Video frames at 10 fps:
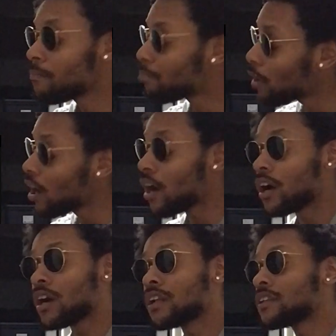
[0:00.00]
Bruh,
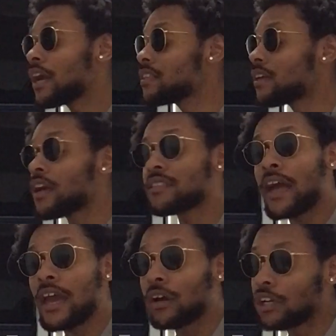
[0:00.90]
they did they
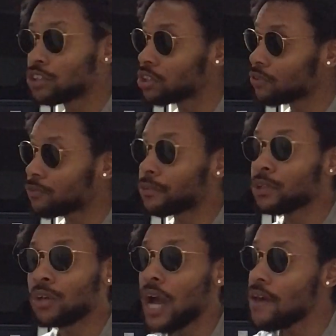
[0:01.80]
thing on this drink for
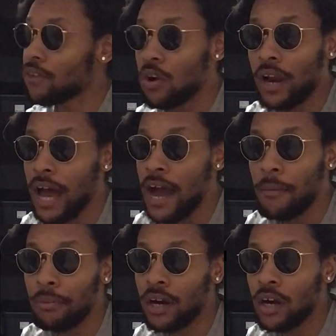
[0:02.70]
real. I ain't even gonna lie,
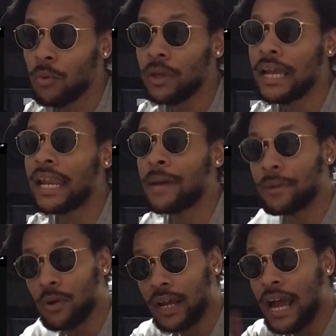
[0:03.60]
bro. Y'all let me
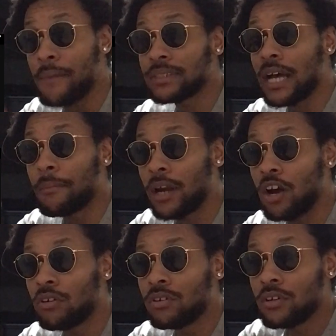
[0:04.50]
know in the comments down
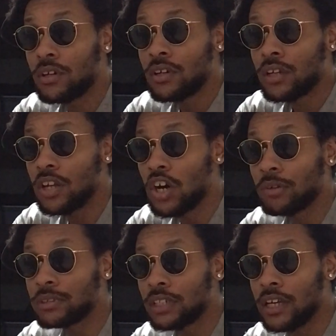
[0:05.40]
below. You know what
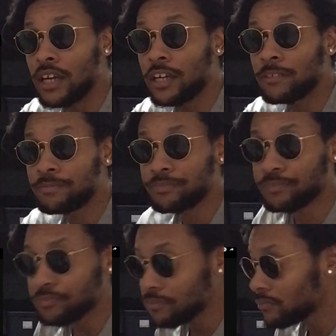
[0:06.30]
I'm saying?
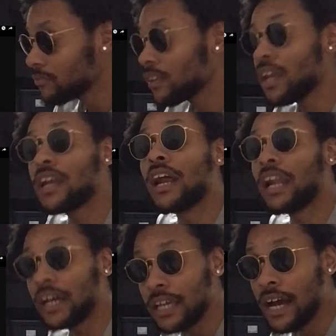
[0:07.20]
And I
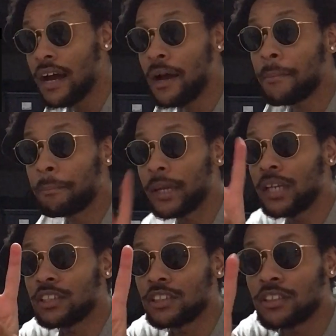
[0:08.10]
love y'all.
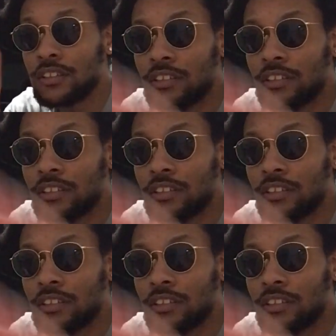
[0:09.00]
Peace.